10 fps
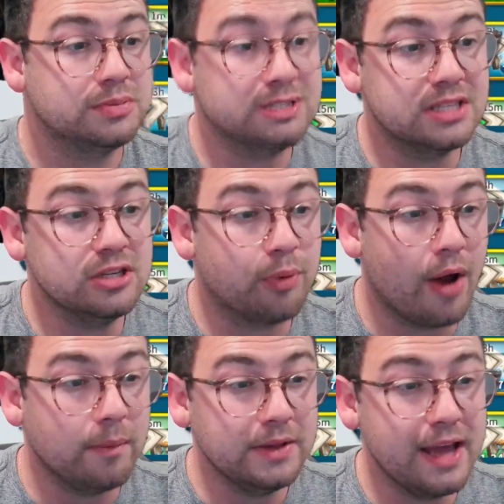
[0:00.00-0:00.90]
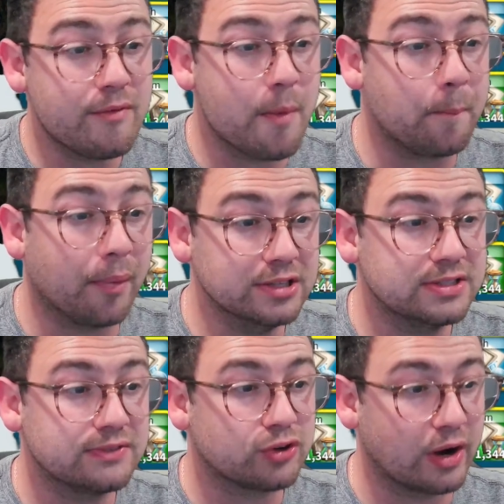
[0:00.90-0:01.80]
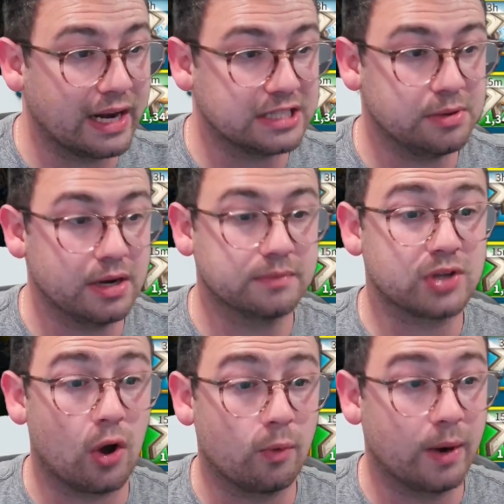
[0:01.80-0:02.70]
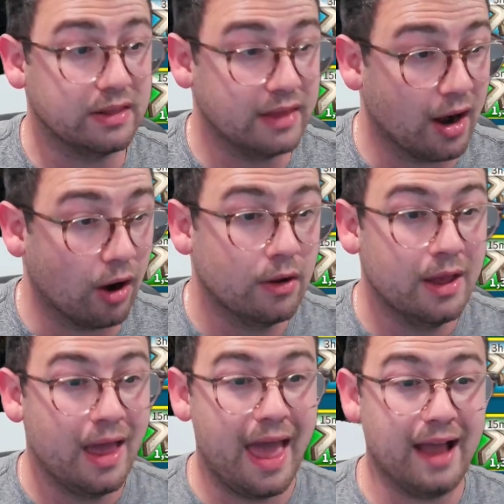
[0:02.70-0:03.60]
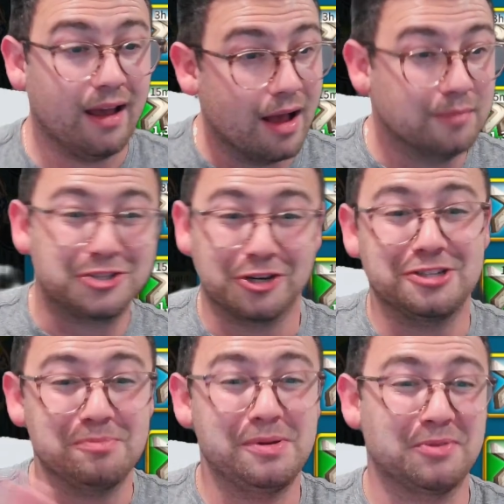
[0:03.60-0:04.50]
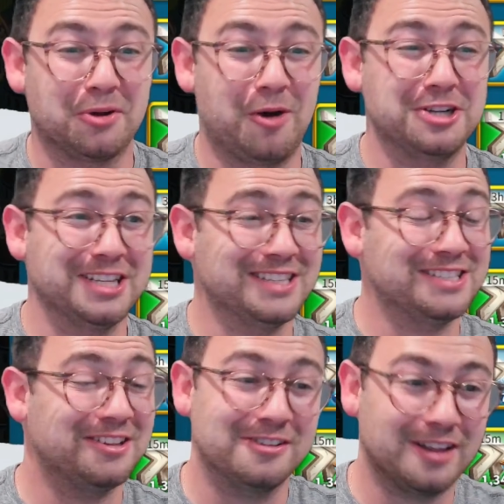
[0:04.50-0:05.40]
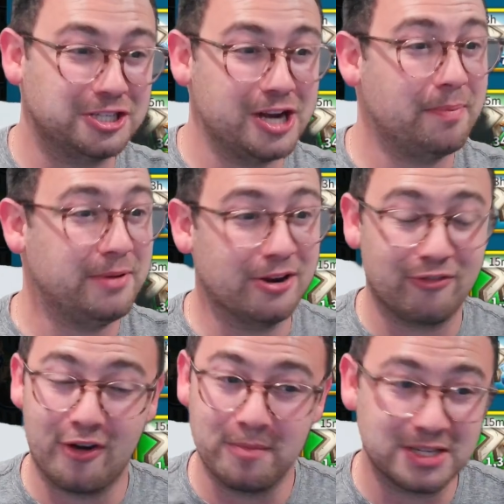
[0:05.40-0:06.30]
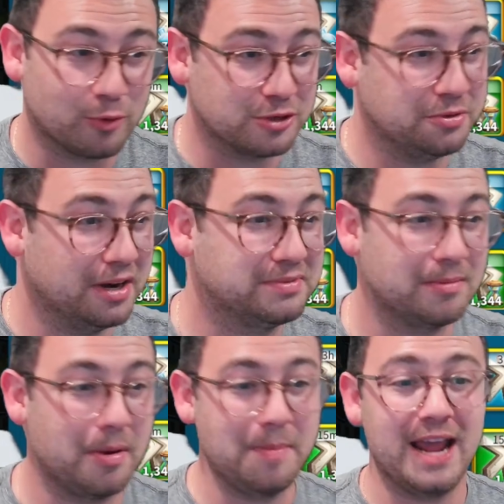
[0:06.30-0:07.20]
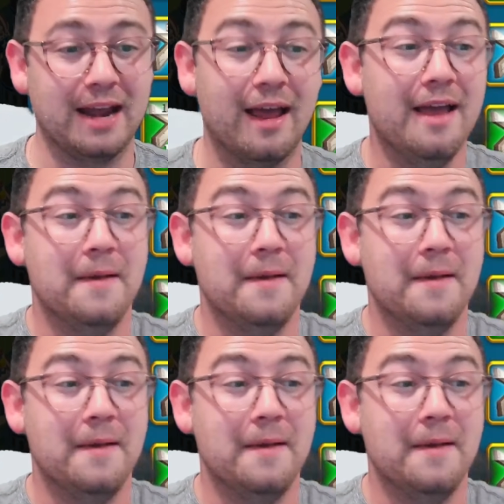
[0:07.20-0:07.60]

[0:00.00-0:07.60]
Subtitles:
means that you probably have a bunch of training speedups already there. Heck, I'm sure some people are watching this and they're like, Shappy, your farm has more speedups than my main.